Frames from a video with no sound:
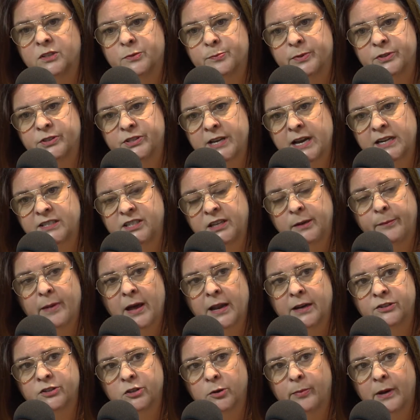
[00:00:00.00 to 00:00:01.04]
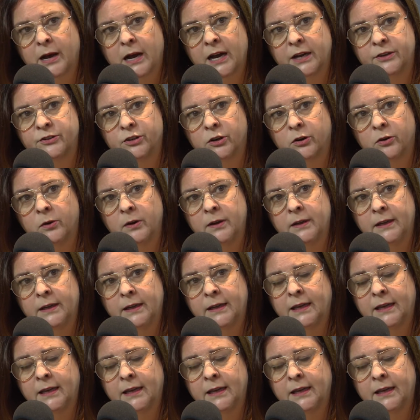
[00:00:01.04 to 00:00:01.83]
as protecting Manitoba Hydro.